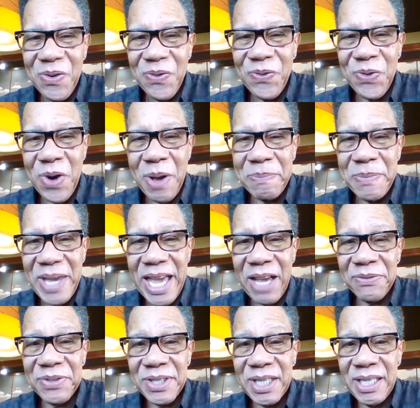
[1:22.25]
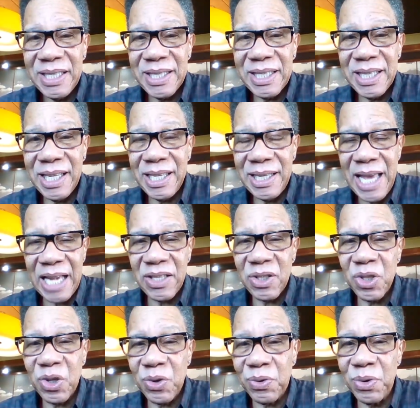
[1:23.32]
from FCC. That's
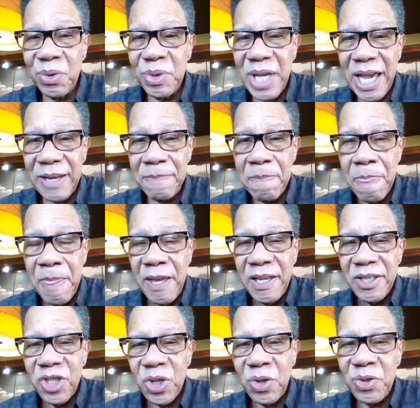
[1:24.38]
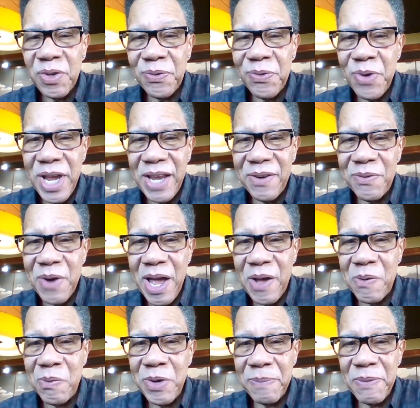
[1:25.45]
the crew that Joseph ran
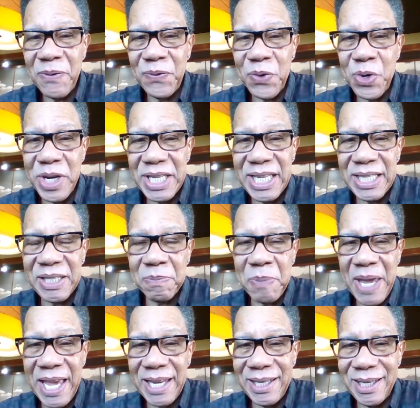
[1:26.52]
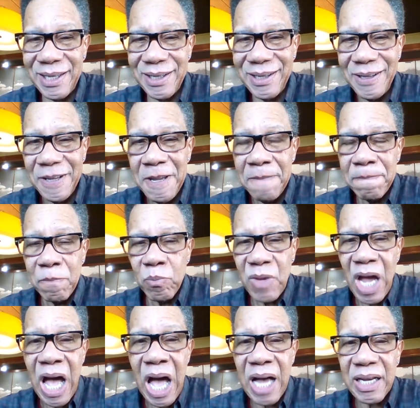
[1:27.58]
around with before it disbanded.
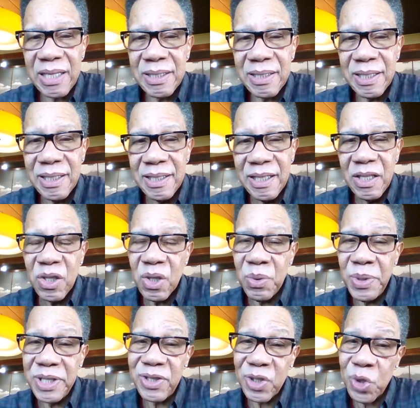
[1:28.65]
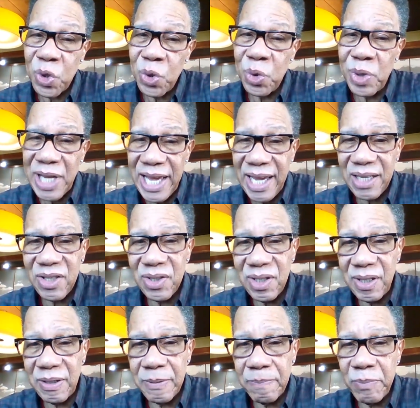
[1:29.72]
Ox quit school last
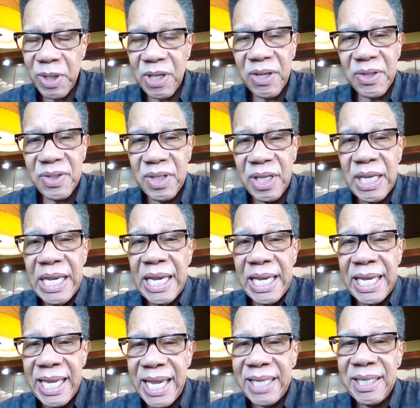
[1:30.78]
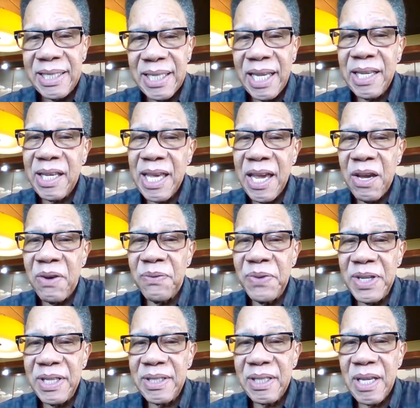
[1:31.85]
year because he had to take care of
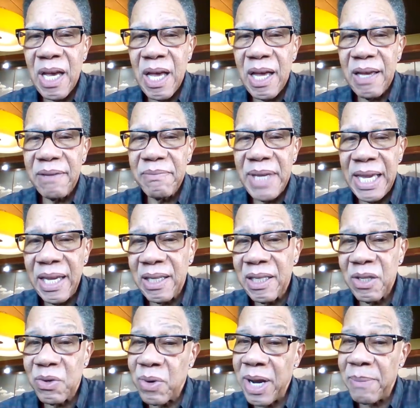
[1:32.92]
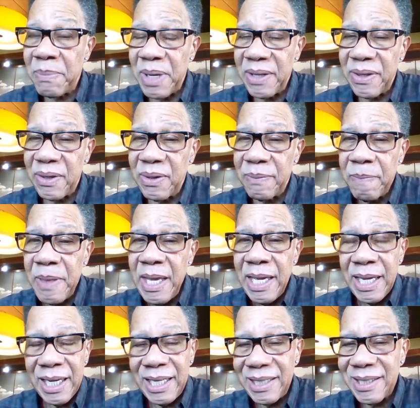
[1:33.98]
his ailing grandmother,
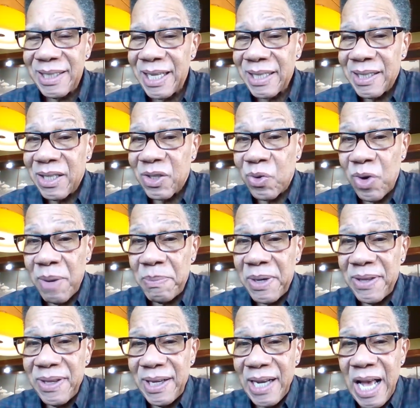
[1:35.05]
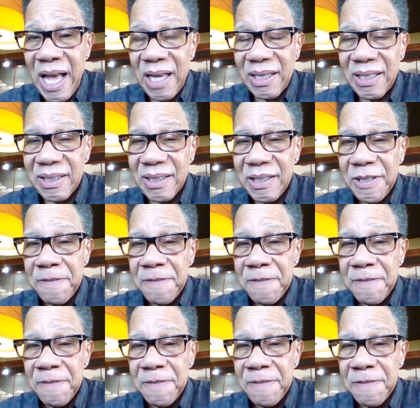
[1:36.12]
and it's just his grandmother and Ox,